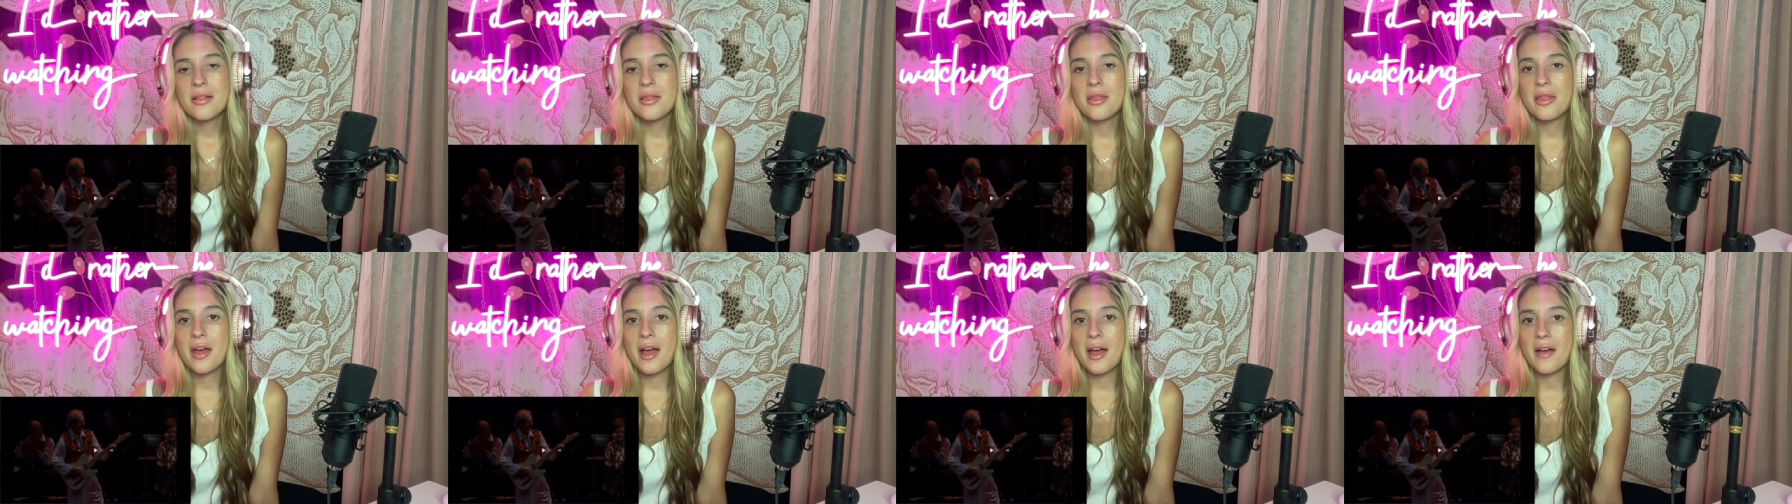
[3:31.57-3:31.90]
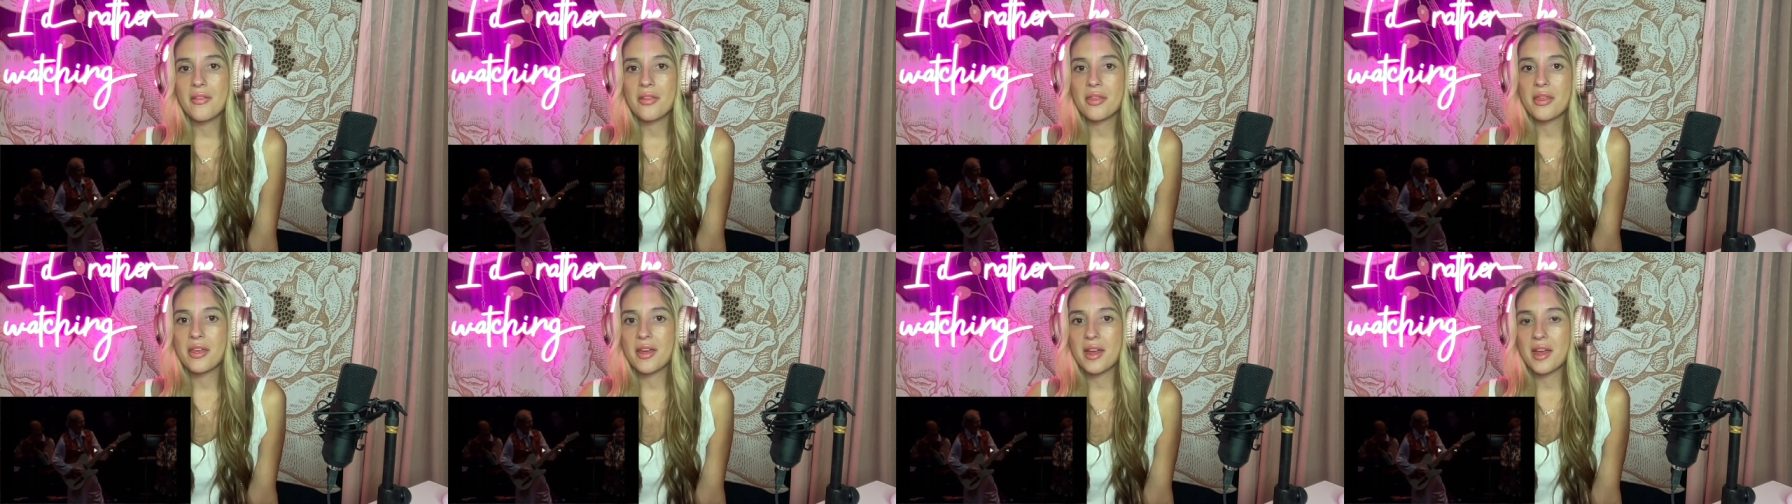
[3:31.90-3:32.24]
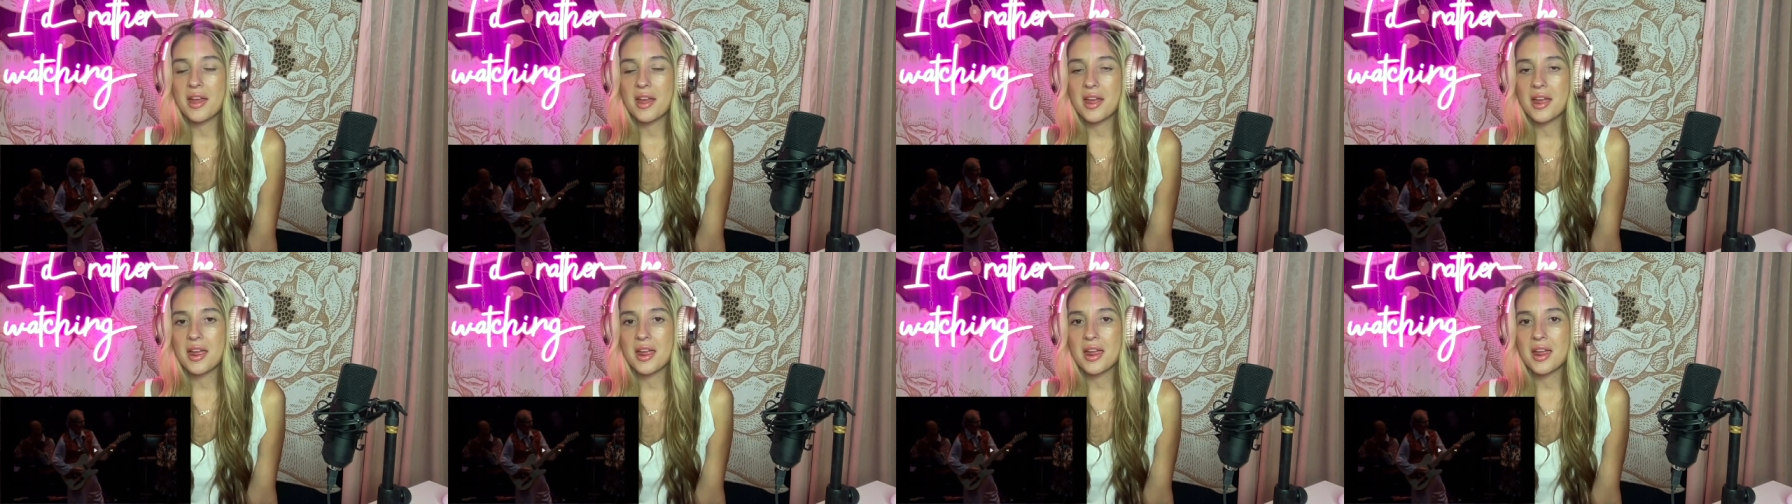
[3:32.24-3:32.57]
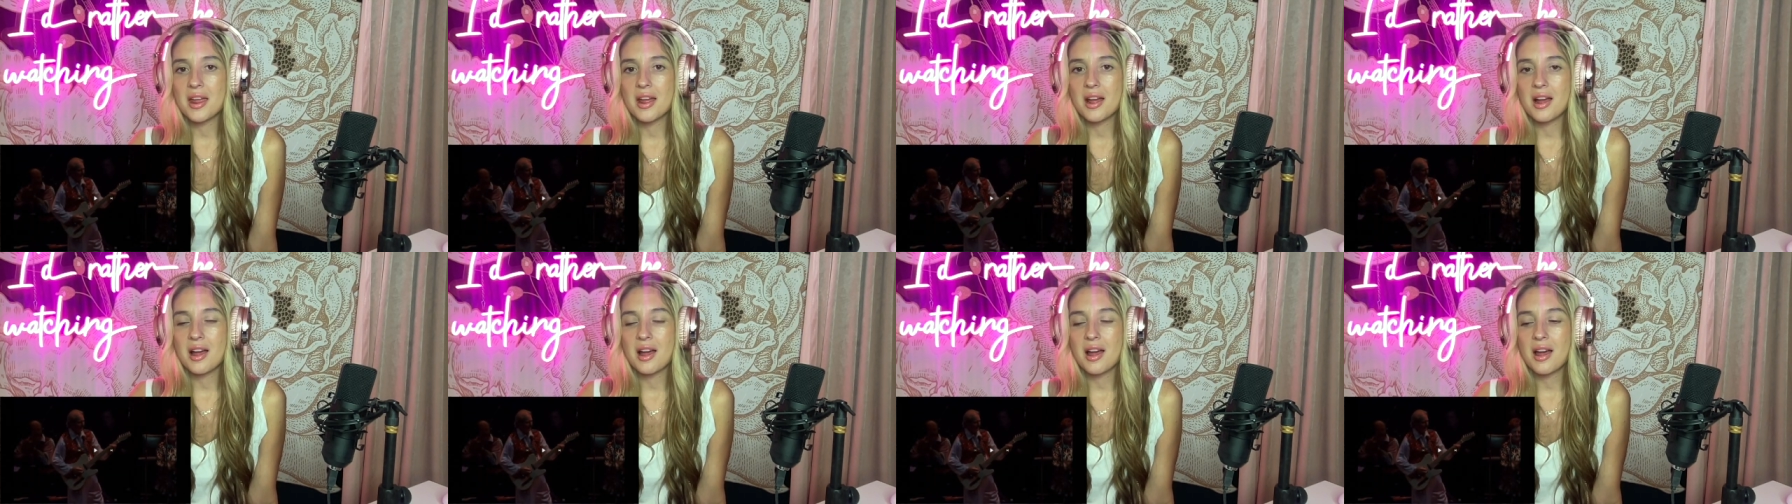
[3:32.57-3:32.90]
that
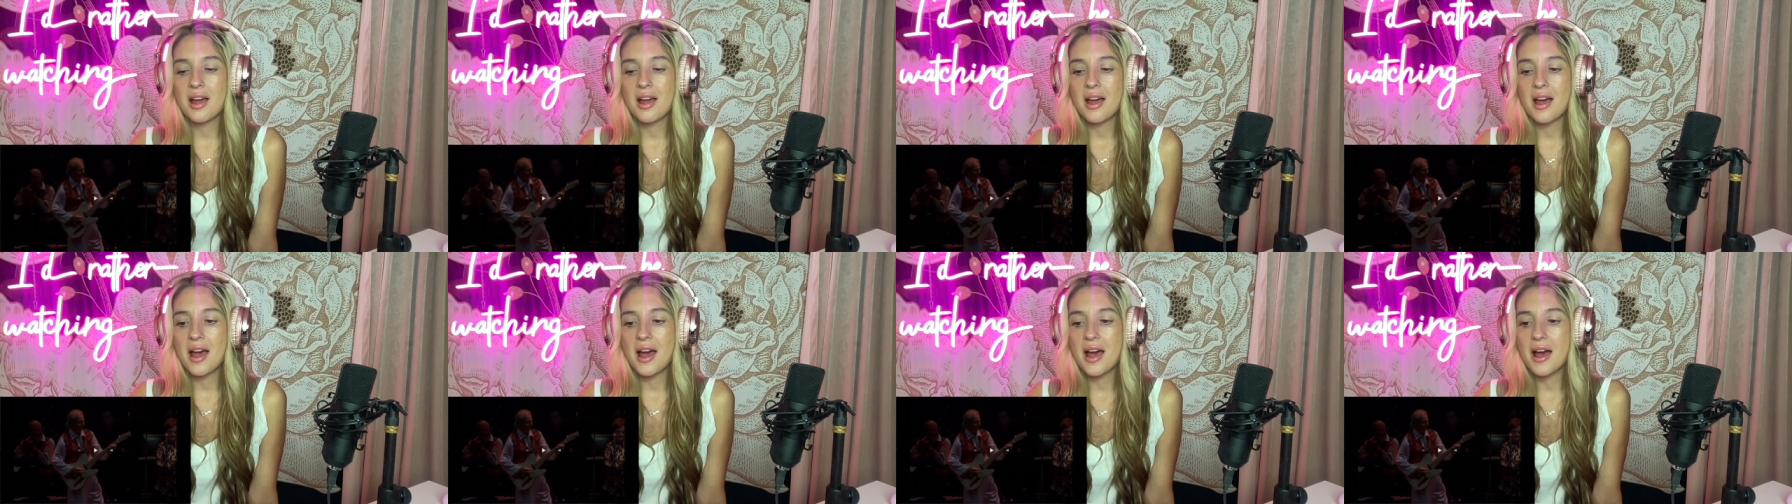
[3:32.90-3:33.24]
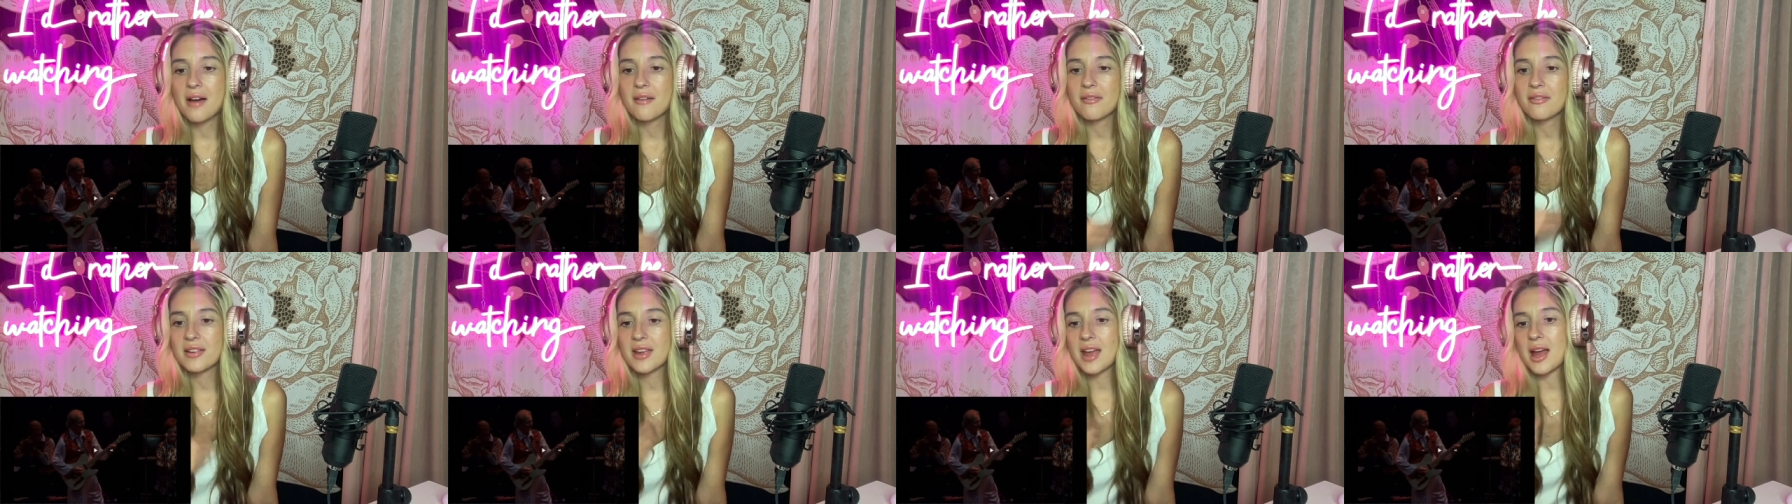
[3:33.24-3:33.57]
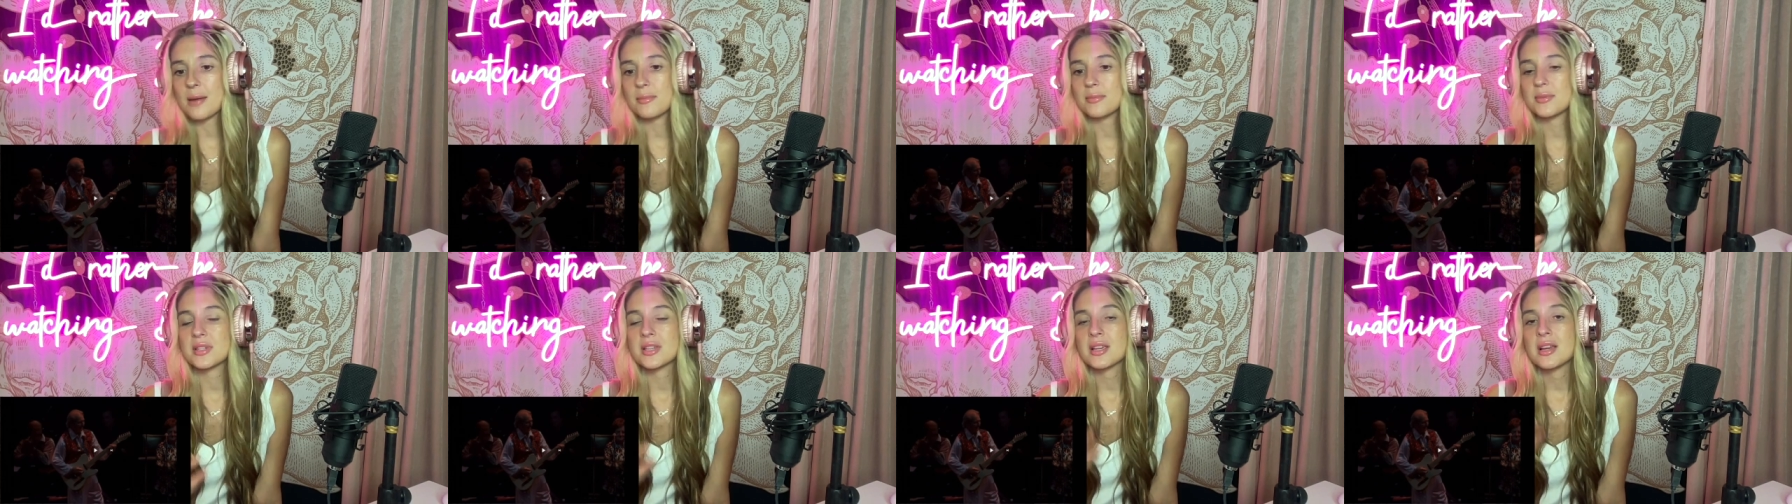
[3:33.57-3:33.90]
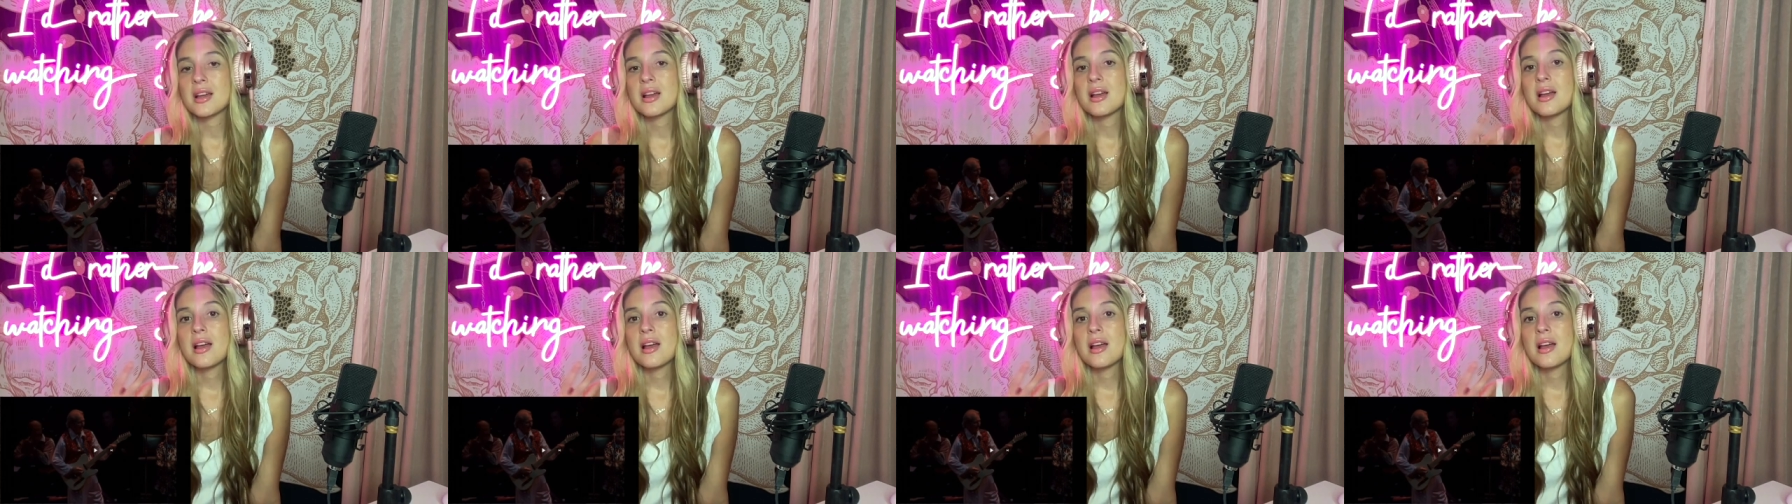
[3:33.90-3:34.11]
they have kept